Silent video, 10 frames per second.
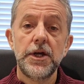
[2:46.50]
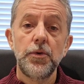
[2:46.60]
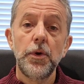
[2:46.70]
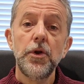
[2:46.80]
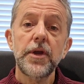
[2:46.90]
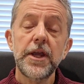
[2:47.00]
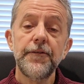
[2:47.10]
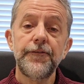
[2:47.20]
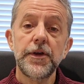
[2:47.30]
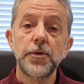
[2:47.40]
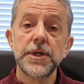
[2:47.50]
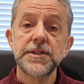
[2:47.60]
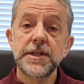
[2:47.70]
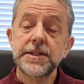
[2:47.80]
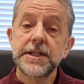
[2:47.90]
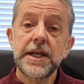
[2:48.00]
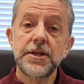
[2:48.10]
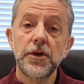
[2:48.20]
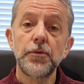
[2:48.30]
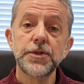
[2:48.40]
Well, looking afield is
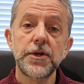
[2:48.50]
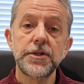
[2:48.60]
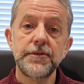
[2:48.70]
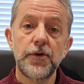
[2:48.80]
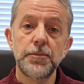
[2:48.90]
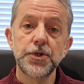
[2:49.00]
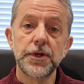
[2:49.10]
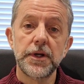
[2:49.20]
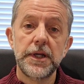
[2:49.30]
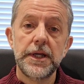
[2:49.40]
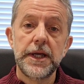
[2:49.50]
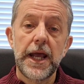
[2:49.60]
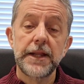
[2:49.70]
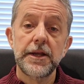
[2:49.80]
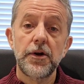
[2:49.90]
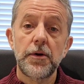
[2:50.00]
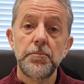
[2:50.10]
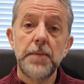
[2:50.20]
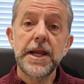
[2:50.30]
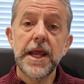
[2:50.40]
indeed an alternative option, and there are
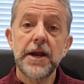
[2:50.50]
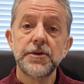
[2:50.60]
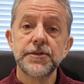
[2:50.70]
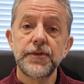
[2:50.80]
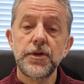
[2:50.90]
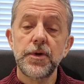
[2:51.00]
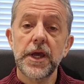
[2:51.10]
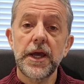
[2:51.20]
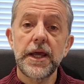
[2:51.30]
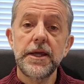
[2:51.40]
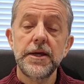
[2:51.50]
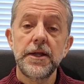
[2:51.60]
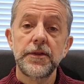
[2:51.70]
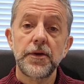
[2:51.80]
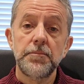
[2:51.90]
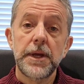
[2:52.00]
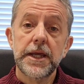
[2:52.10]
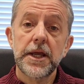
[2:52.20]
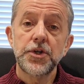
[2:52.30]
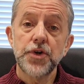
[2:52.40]
many areas of the UK that
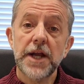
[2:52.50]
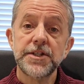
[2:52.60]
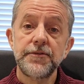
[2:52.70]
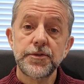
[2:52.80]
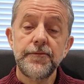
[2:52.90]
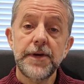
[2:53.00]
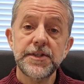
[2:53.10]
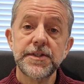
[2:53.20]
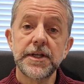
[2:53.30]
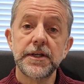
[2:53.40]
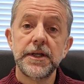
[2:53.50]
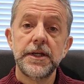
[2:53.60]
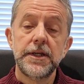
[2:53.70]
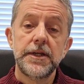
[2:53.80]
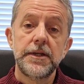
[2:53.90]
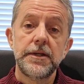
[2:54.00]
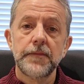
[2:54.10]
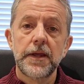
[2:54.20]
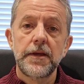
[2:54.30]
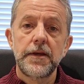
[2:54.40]
make it attractive to invest in.
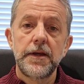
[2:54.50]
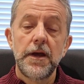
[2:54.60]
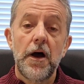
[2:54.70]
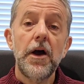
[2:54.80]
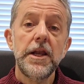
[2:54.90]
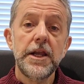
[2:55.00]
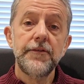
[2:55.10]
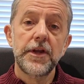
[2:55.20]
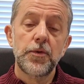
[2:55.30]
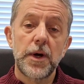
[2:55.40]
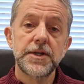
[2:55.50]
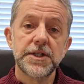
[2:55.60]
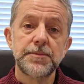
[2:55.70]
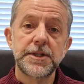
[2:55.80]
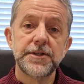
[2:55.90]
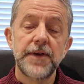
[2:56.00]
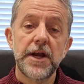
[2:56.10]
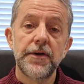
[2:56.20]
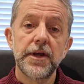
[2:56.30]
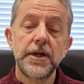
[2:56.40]
I live in quite an expensive
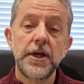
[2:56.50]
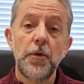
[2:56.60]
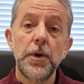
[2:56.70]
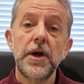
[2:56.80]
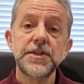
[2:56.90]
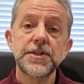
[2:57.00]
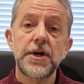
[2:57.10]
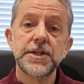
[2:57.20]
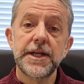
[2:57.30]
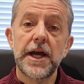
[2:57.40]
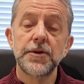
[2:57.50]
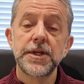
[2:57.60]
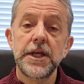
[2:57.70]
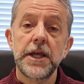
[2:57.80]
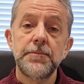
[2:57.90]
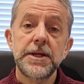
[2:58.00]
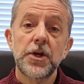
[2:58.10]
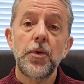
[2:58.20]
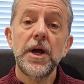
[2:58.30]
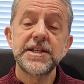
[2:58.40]
area, but when I started out, it made it
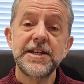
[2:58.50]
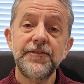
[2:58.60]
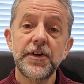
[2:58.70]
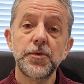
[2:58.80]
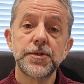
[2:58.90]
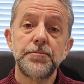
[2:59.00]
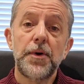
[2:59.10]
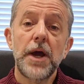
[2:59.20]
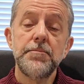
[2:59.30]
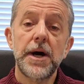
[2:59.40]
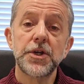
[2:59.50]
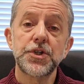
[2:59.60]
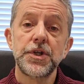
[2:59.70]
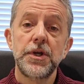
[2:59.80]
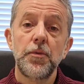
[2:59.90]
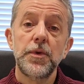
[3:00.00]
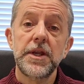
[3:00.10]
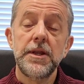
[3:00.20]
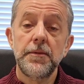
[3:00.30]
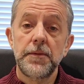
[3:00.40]
quite difficult to buy much
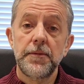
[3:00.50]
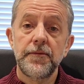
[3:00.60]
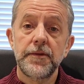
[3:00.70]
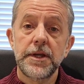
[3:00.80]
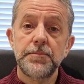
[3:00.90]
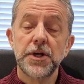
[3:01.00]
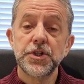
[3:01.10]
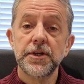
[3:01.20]
within the budget